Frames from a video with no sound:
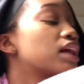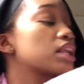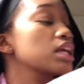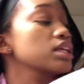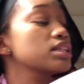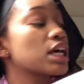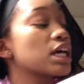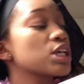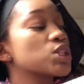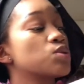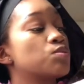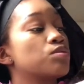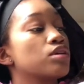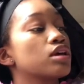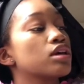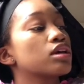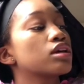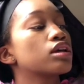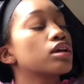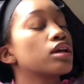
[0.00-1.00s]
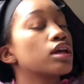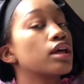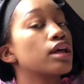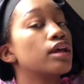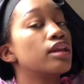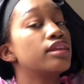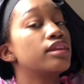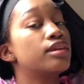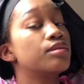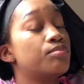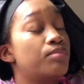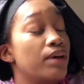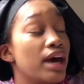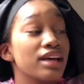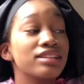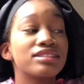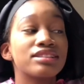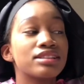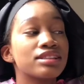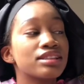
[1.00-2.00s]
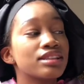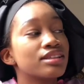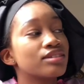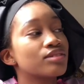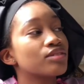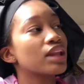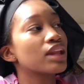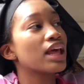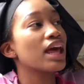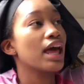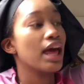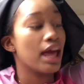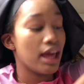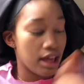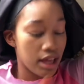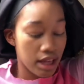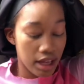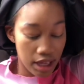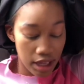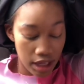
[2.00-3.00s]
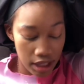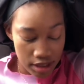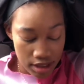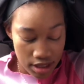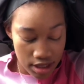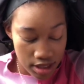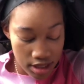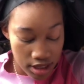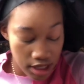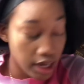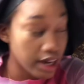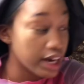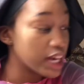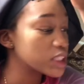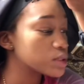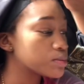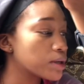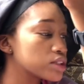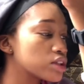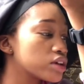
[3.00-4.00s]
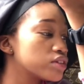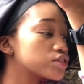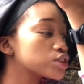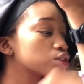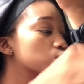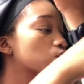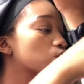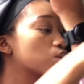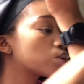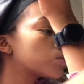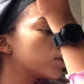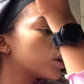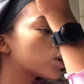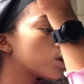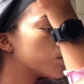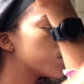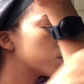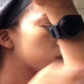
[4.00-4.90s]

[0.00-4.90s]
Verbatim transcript: and this has to be the best and scariest part of this whole makeup